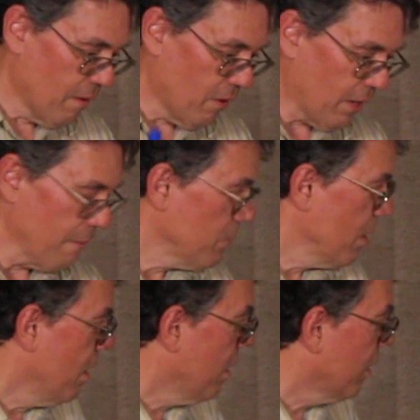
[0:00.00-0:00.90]
Okay,
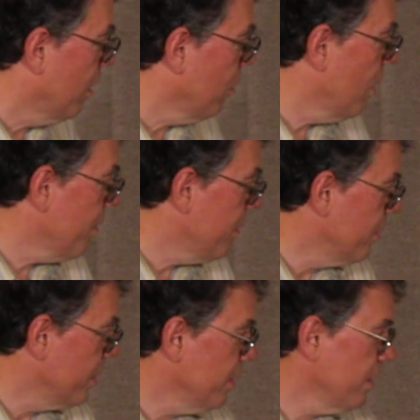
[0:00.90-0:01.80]
Galois
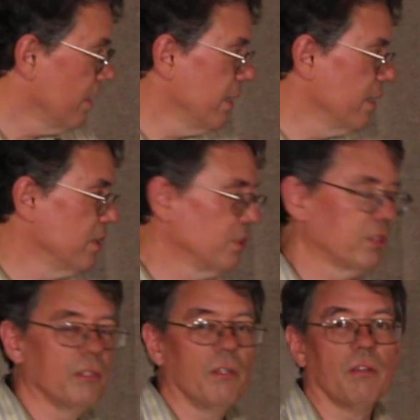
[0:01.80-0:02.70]
theory
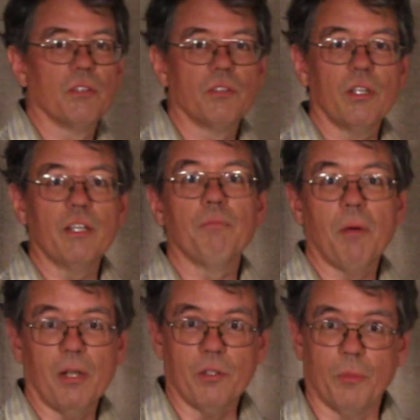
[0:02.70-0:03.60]
is the study of
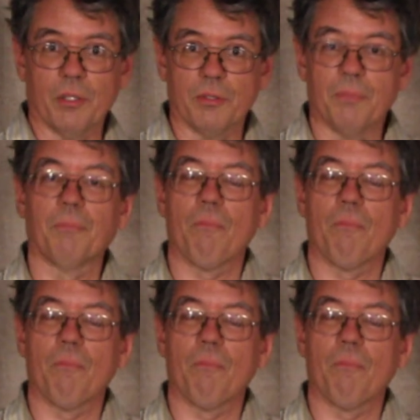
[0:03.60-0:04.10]
polynomials.